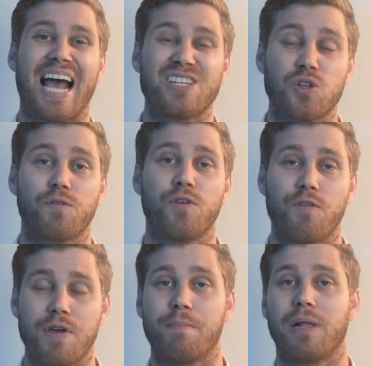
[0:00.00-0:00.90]
as of
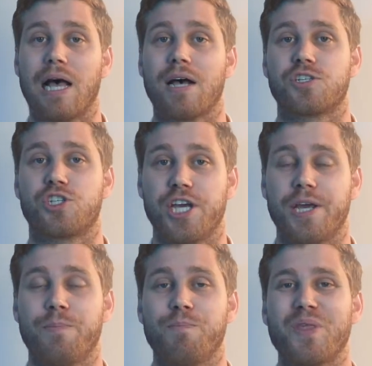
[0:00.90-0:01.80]
November last
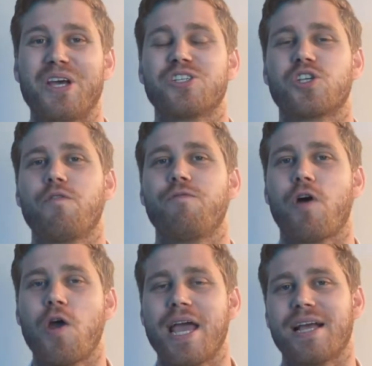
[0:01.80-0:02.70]
year. So
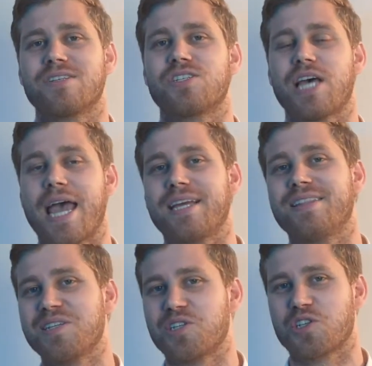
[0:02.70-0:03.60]
Phonak has taken
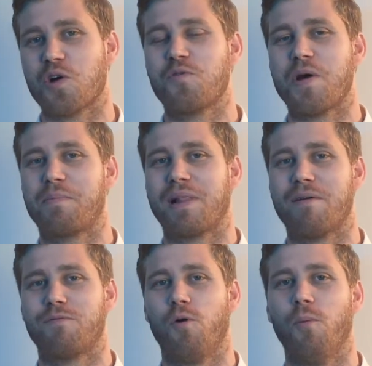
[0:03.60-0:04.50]
this software
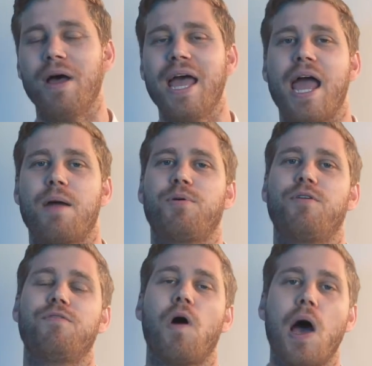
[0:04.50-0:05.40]
platform and
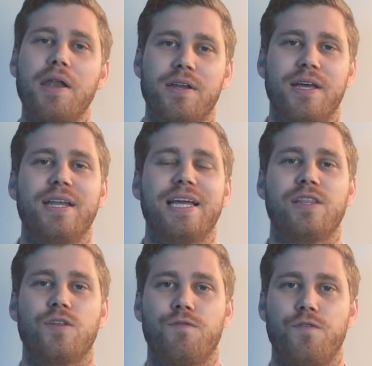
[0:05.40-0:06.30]
provided it in
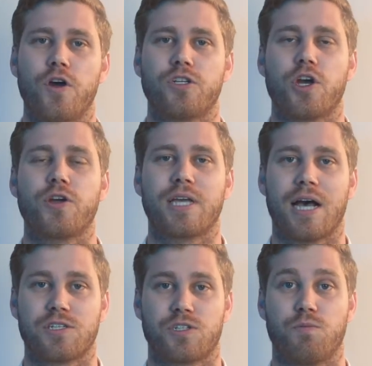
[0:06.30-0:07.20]
the Virto
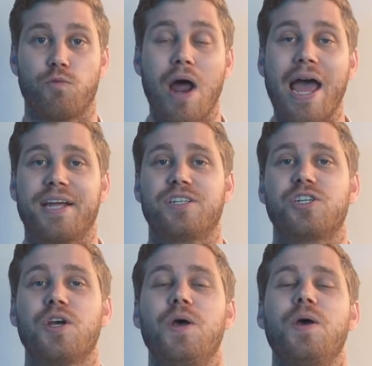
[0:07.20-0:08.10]
custom range
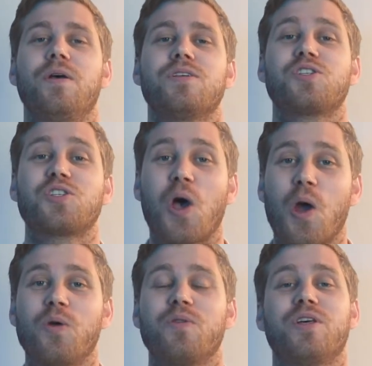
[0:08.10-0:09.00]

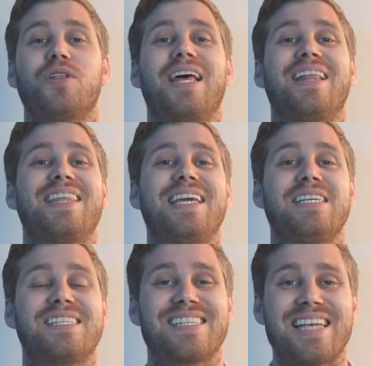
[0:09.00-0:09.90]
so that the
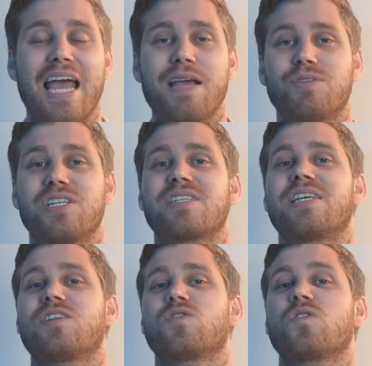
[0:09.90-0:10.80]
same
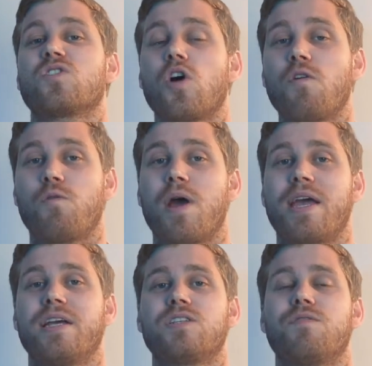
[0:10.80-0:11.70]
successful software
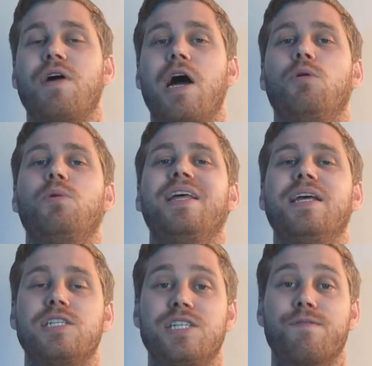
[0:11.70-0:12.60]
is available in a
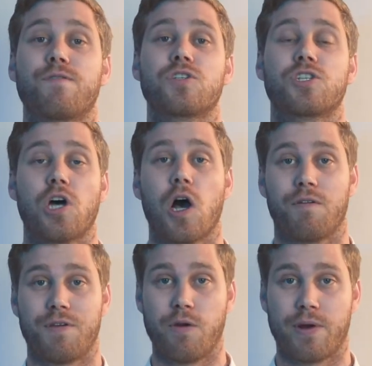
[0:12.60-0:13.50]
different style of
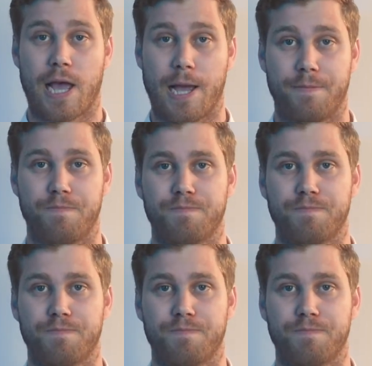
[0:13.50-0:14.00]
hearing aid.